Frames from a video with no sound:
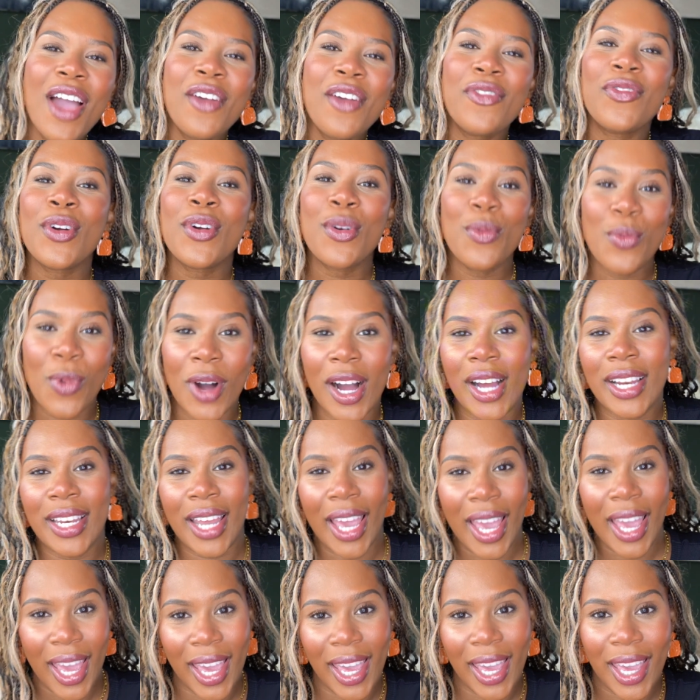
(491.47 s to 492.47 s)
for one
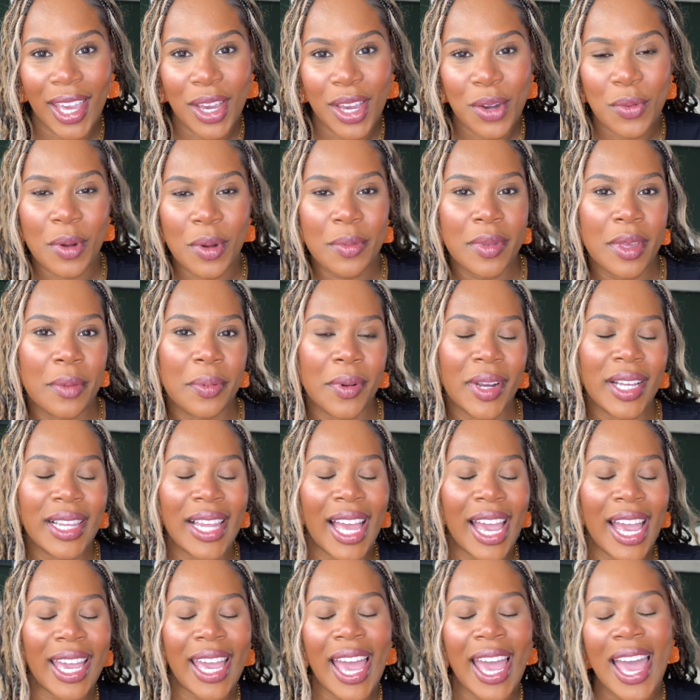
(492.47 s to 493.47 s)
hate when people are
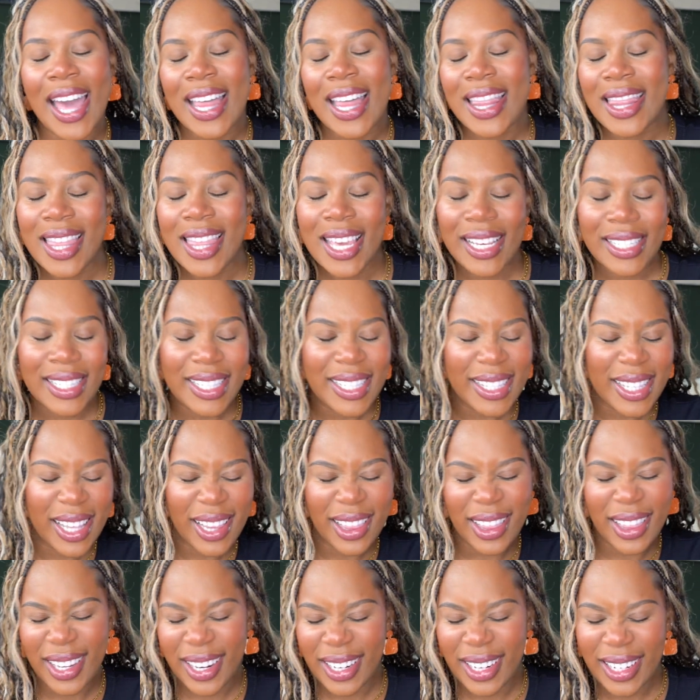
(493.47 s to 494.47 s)
like, this is a
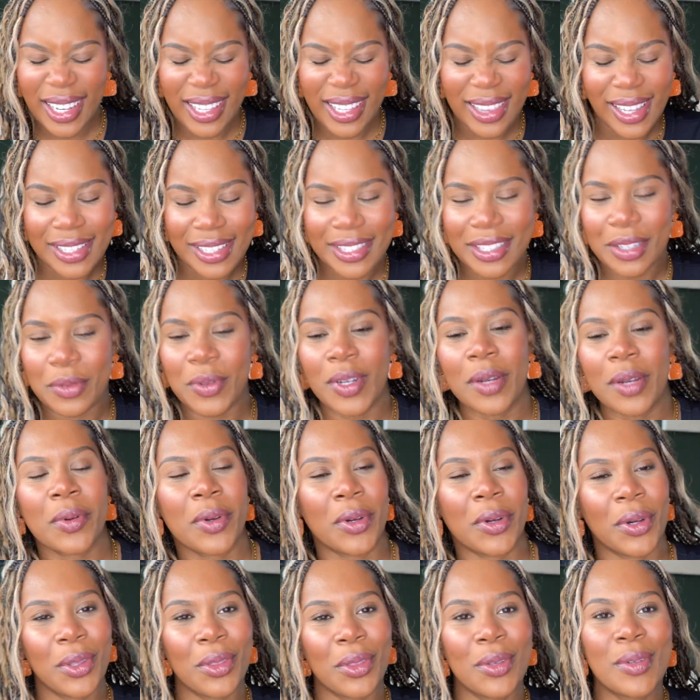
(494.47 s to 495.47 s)
learning lesson when I'm
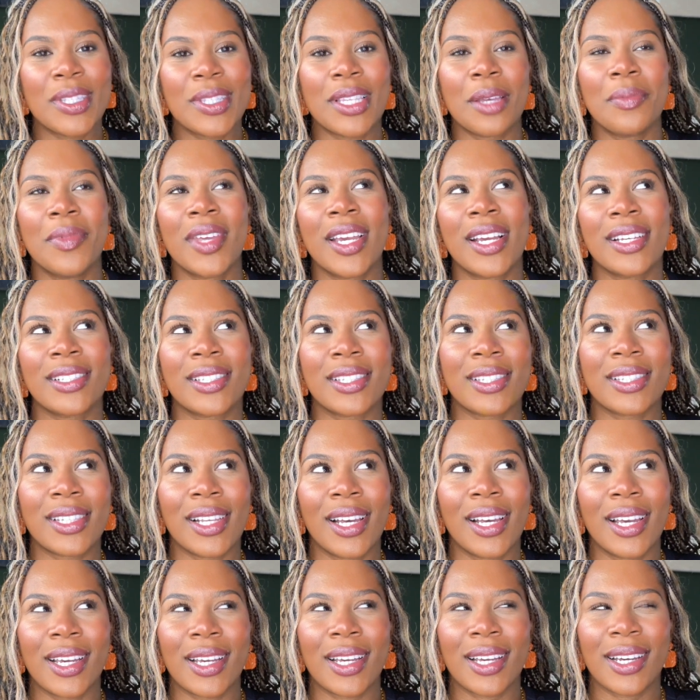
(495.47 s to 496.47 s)
going through something, because it's
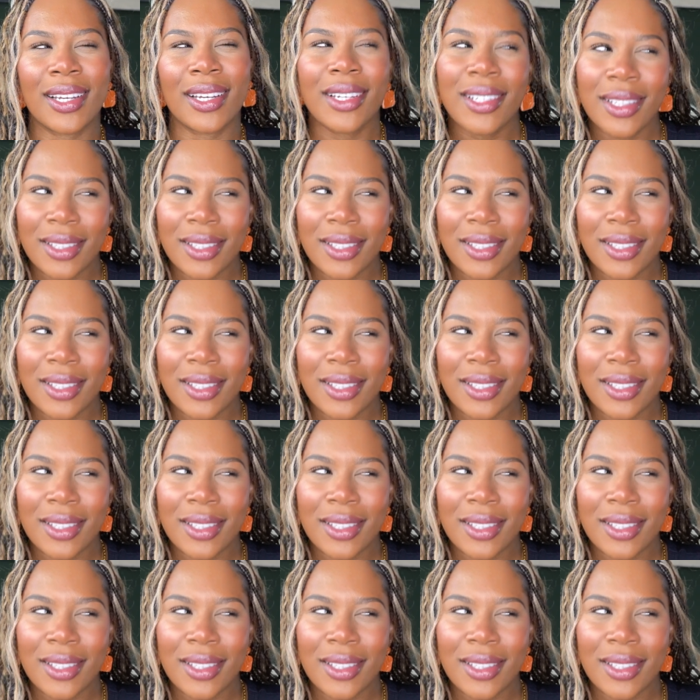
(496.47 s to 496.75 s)
like,